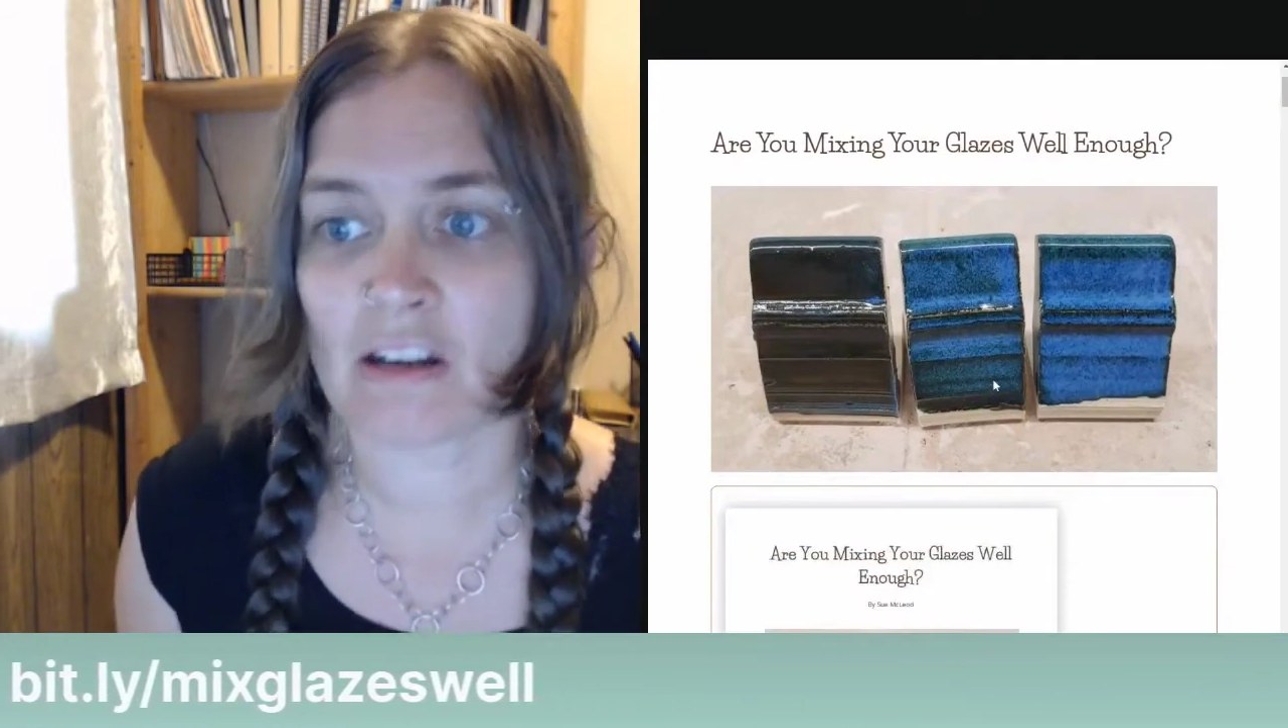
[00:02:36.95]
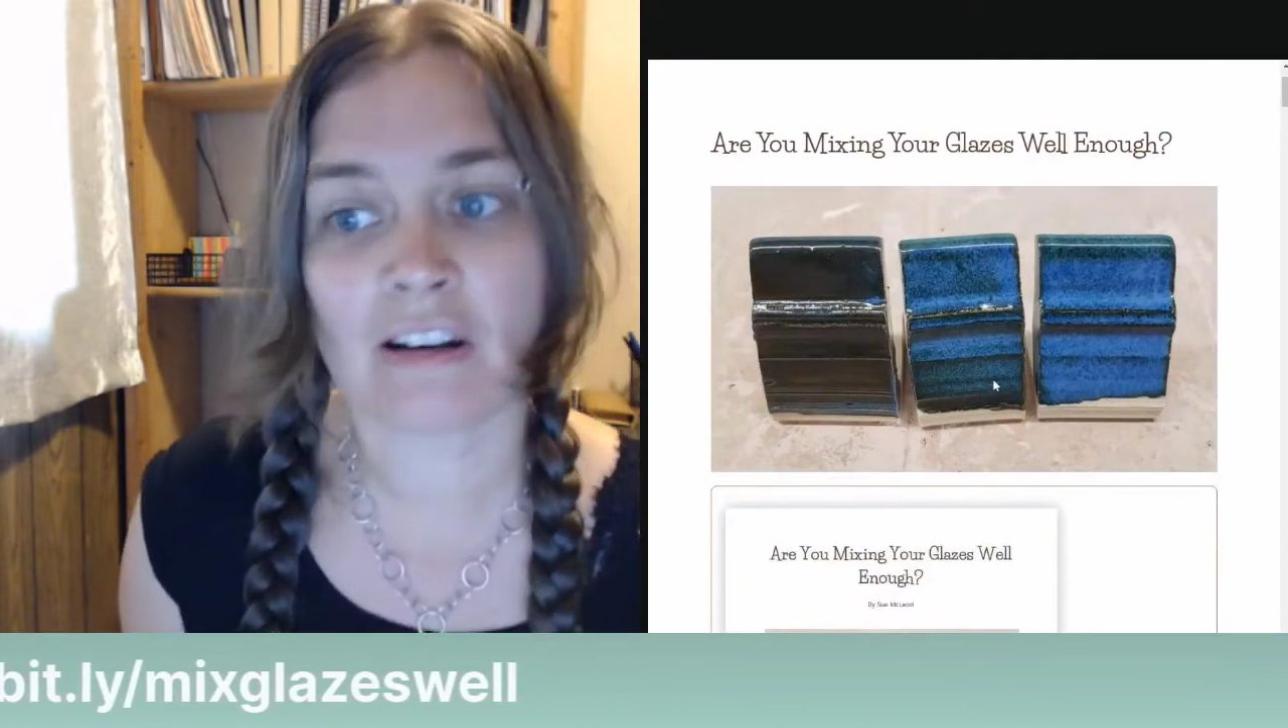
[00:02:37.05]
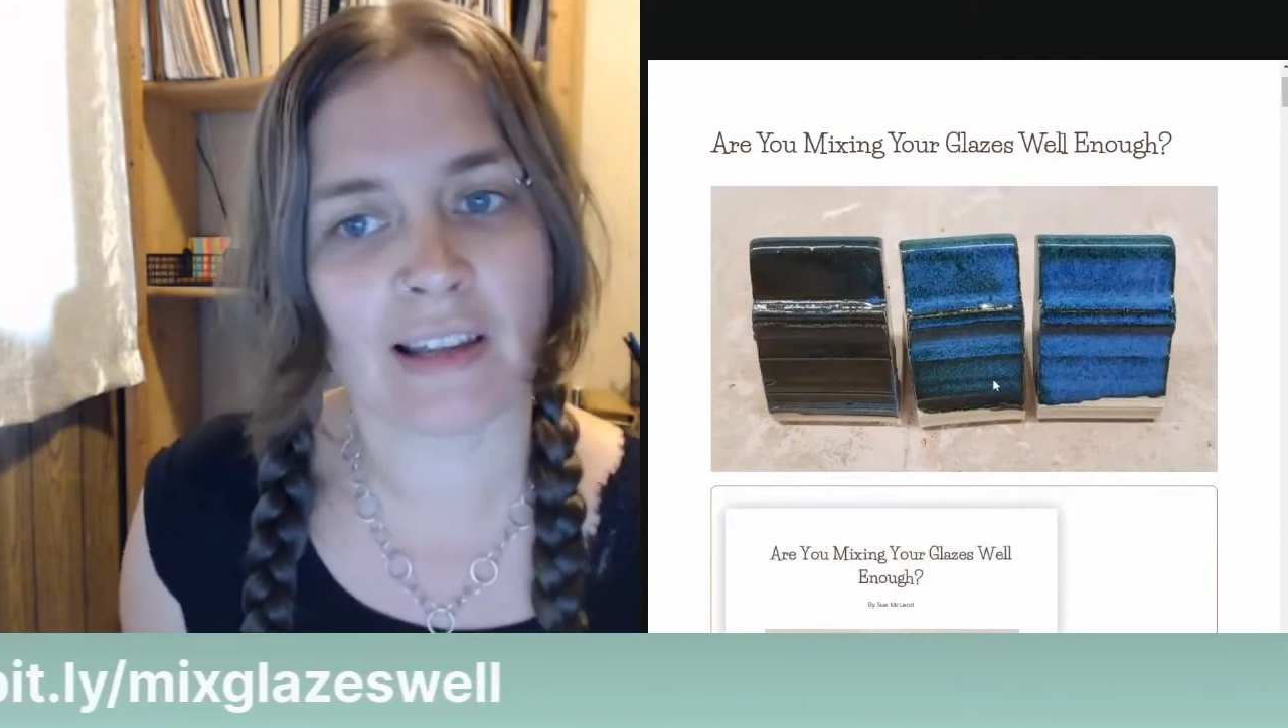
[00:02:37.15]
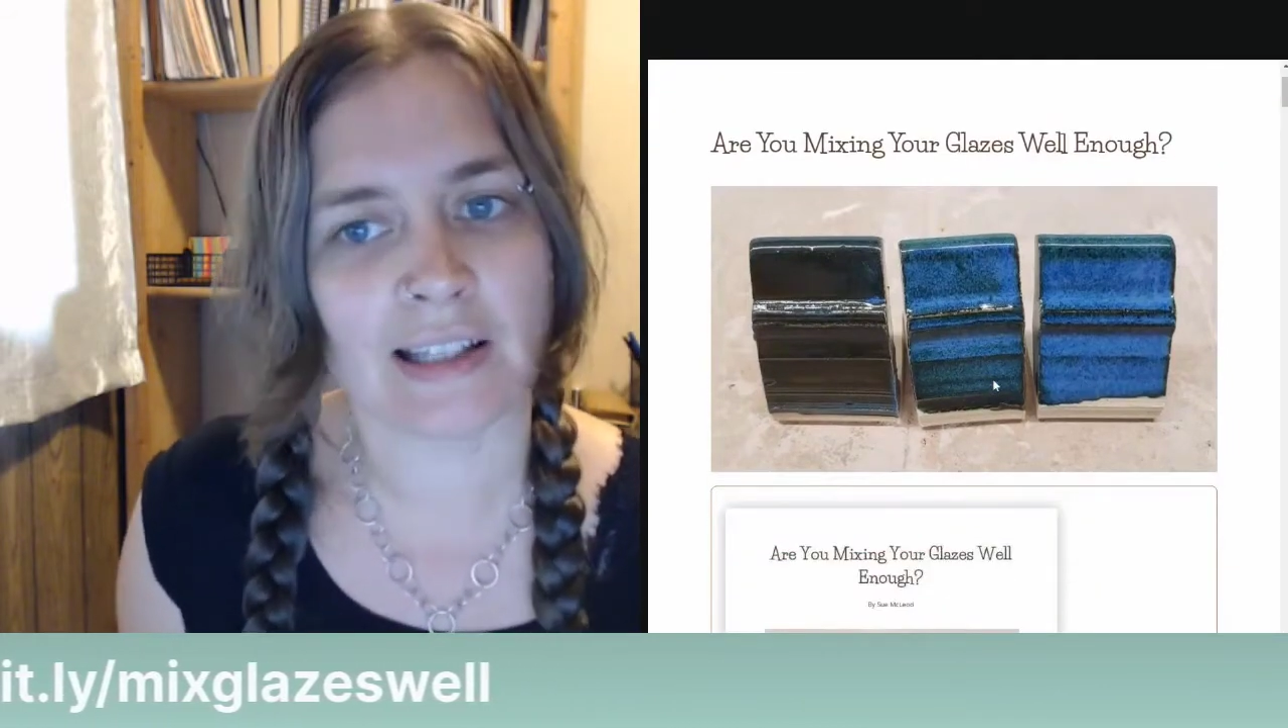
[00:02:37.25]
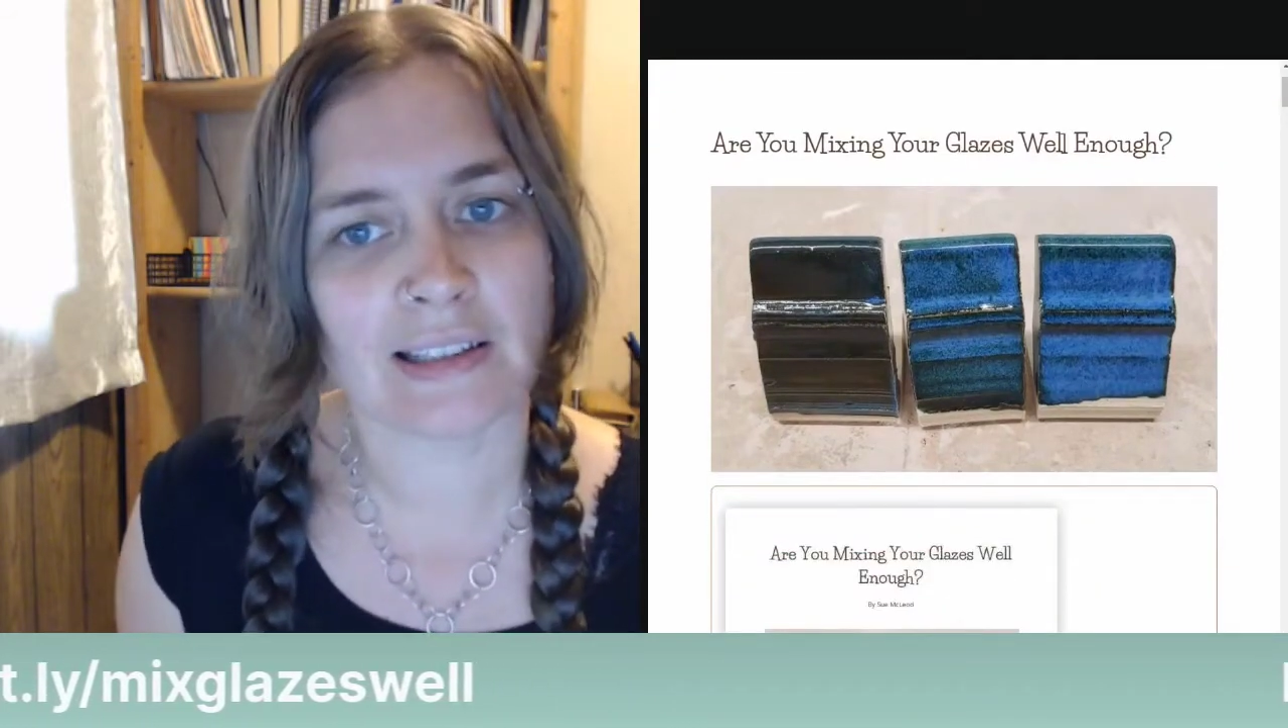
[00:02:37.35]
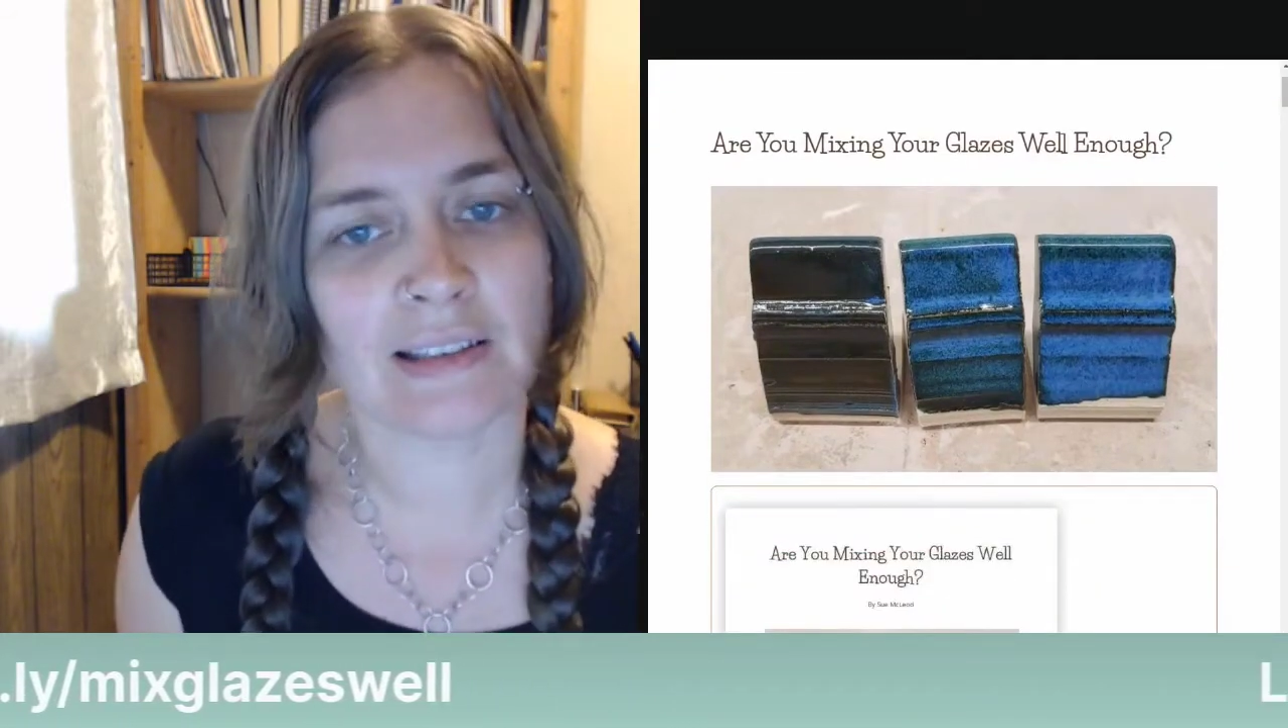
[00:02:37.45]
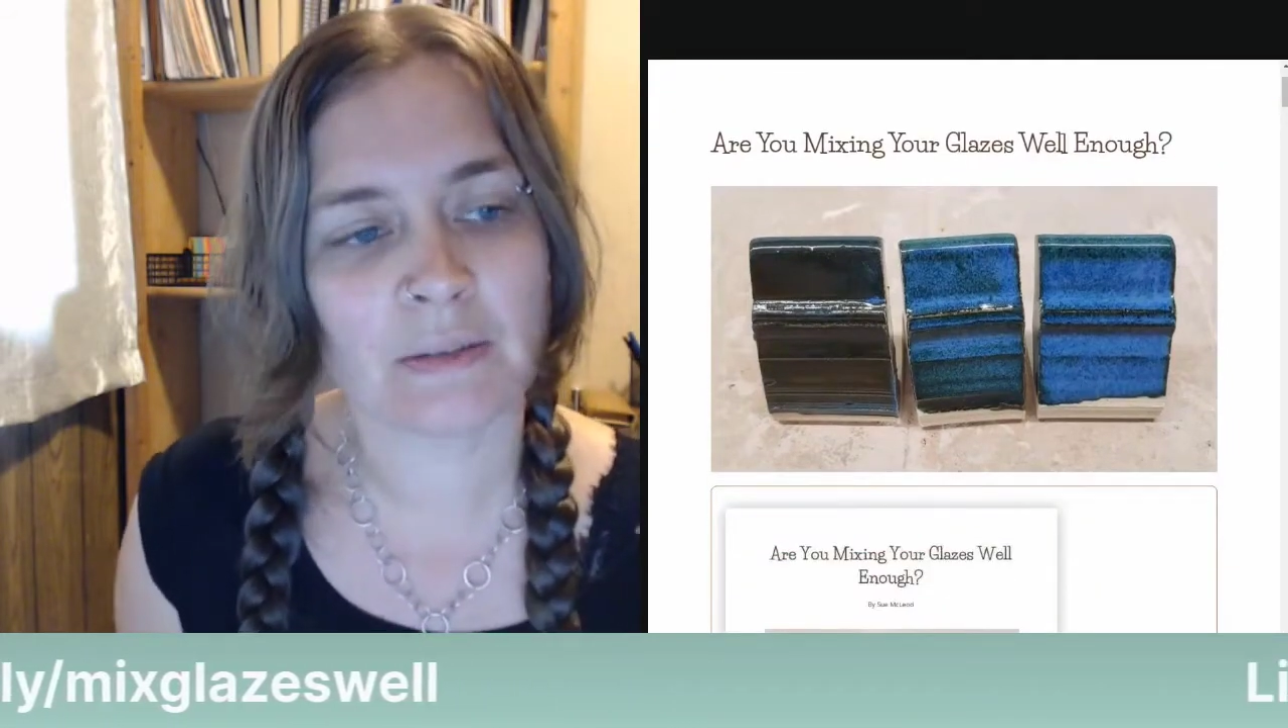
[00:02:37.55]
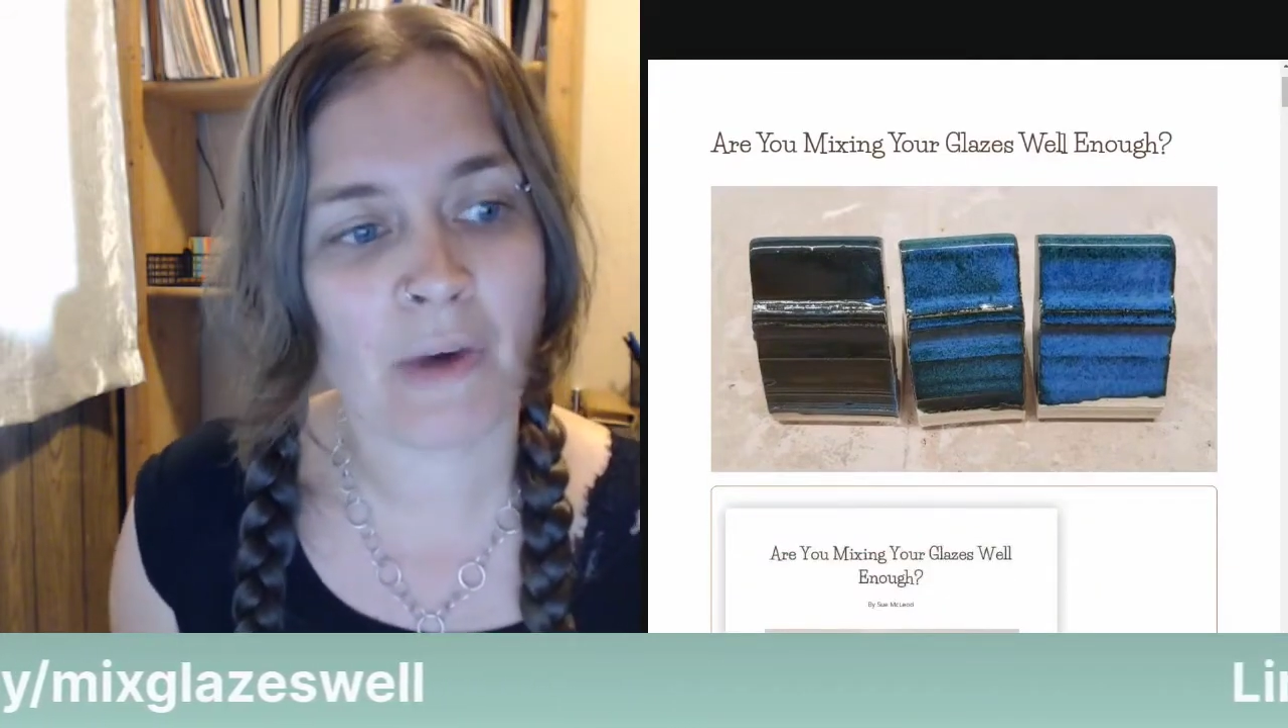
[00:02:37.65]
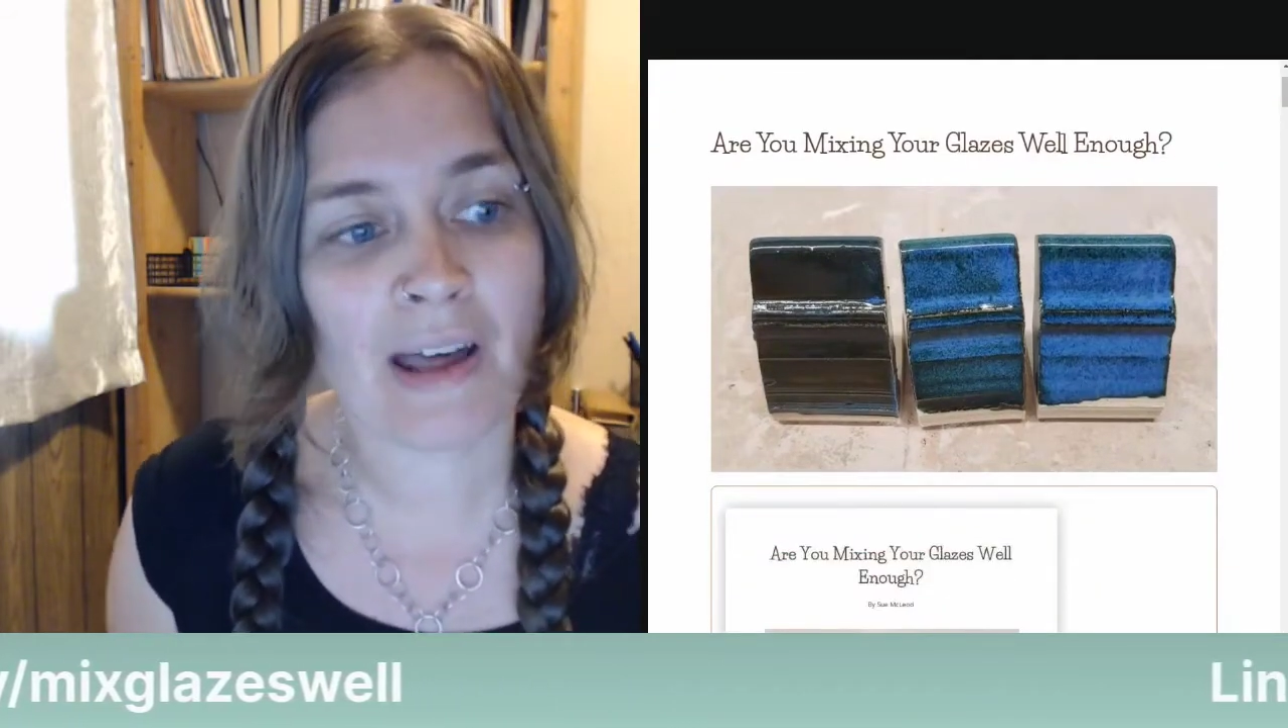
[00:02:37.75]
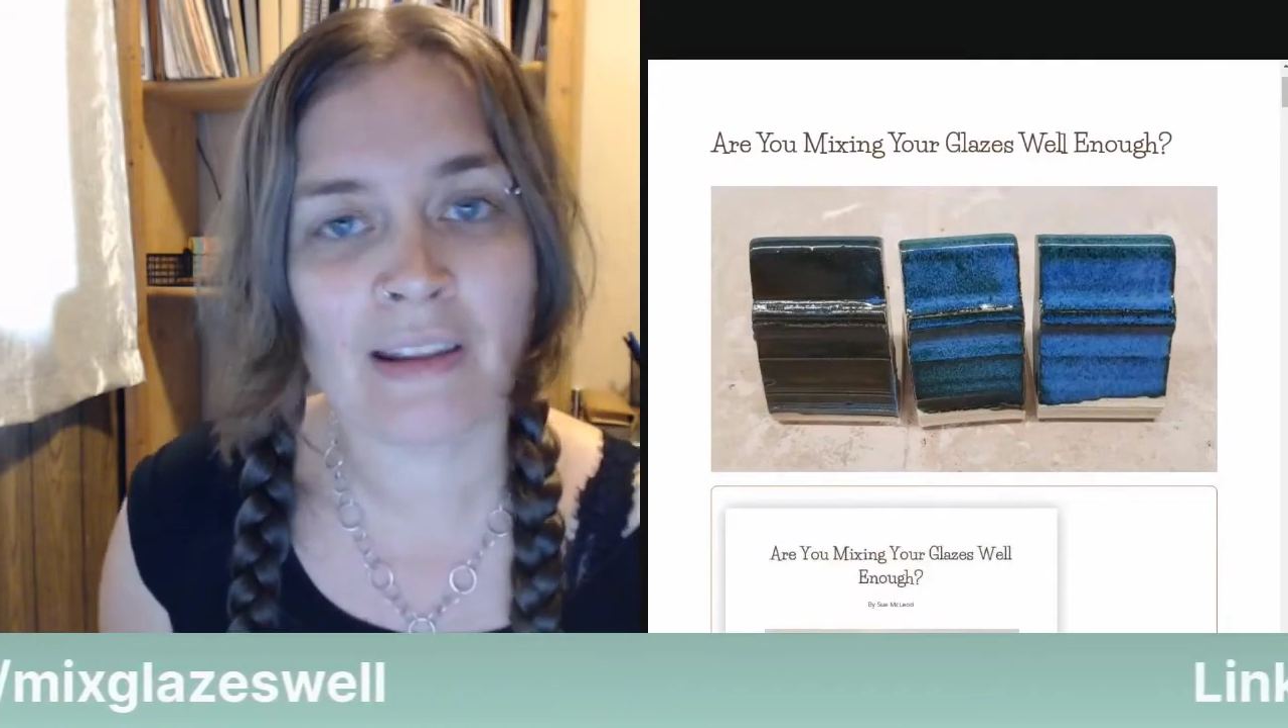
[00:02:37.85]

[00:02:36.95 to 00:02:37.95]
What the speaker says: glazes well